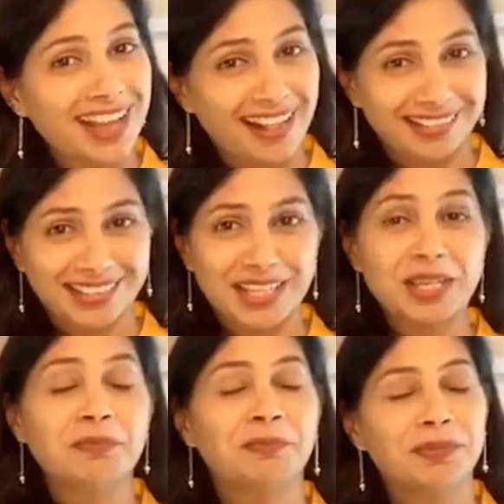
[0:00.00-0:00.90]

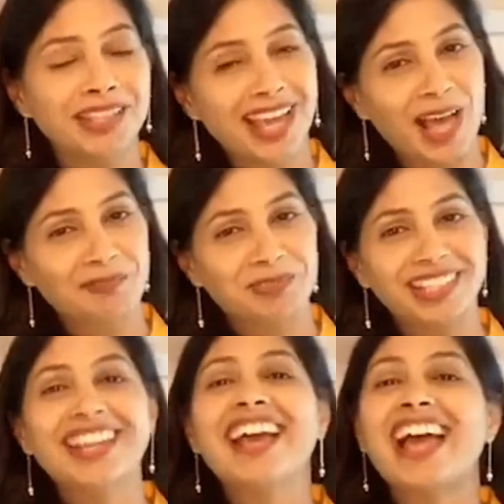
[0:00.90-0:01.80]
healthy, be happy,